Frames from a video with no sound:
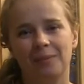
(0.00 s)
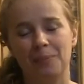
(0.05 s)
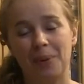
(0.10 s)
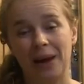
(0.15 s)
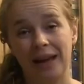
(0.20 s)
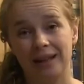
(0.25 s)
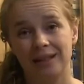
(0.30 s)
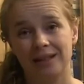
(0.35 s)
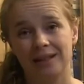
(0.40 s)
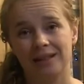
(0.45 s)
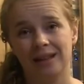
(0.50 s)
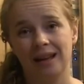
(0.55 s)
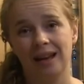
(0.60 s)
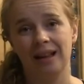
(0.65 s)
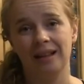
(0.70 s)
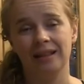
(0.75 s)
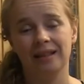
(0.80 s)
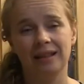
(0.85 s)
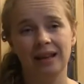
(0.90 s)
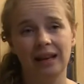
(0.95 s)
pet,
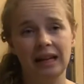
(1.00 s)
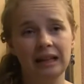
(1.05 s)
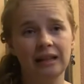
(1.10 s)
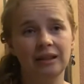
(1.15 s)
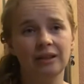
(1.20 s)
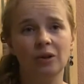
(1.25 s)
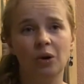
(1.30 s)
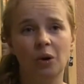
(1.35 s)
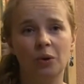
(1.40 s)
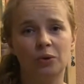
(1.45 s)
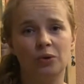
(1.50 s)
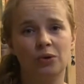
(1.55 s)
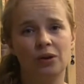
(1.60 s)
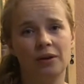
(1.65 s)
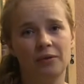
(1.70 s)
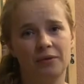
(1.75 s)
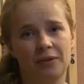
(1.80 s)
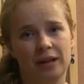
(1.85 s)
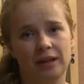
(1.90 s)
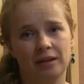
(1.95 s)
and then go to
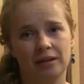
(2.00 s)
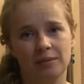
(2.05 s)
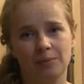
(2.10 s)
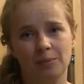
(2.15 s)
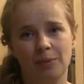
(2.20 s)
a vet.